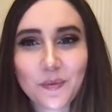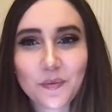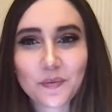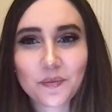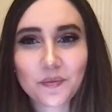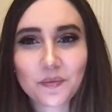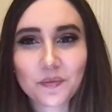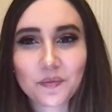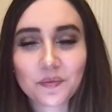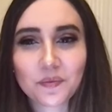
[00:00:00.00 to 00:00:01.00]

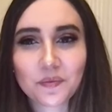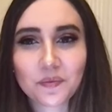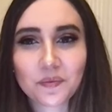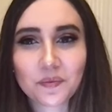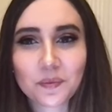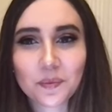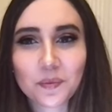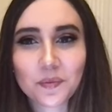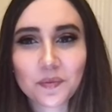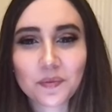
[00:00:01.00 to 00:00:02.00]

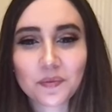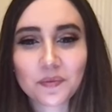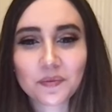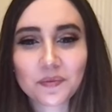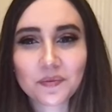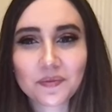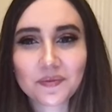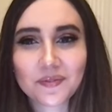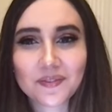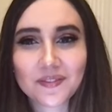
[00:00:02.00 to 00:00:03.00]

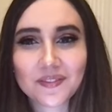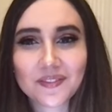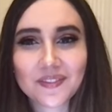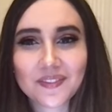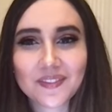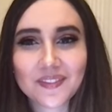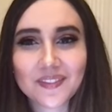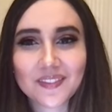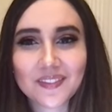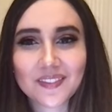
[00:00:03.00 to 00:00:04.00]

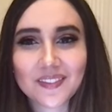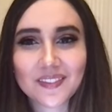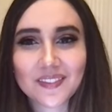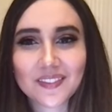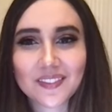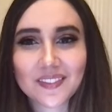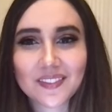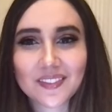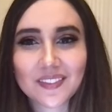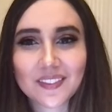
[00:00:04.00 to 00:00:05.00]

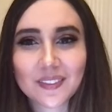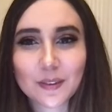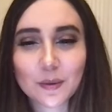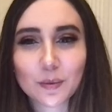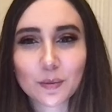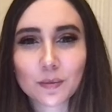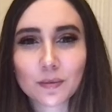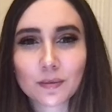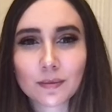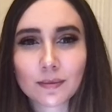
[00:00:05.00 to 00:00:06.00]
[no speech]